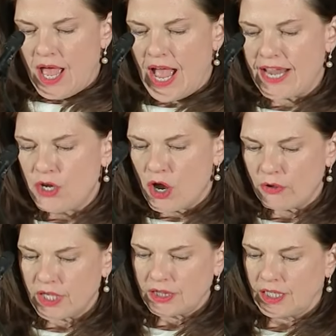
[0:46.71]
I
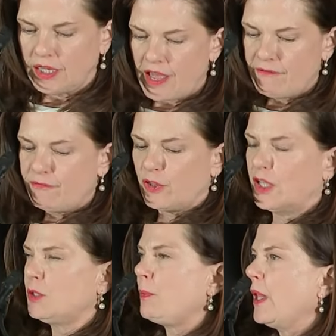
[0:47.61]
know that the love for
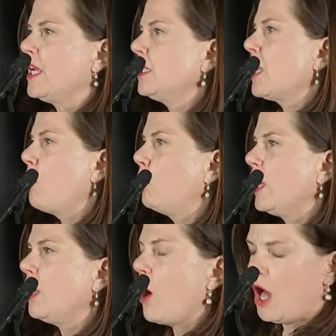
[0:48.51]
this place that
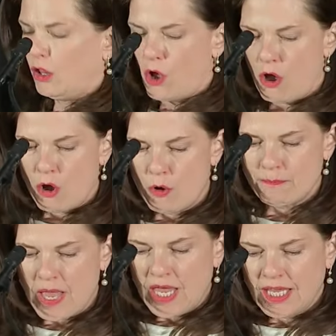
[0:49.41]
we call
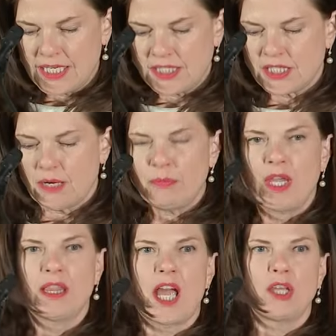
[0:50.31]
home is
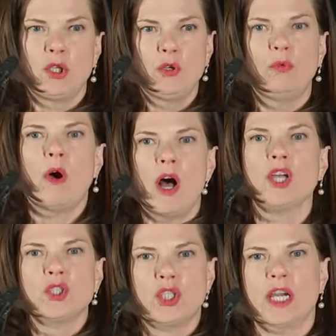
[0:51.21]
something that you
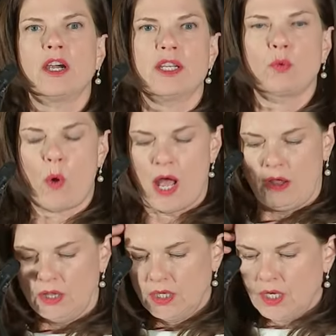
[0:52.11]
all share as well.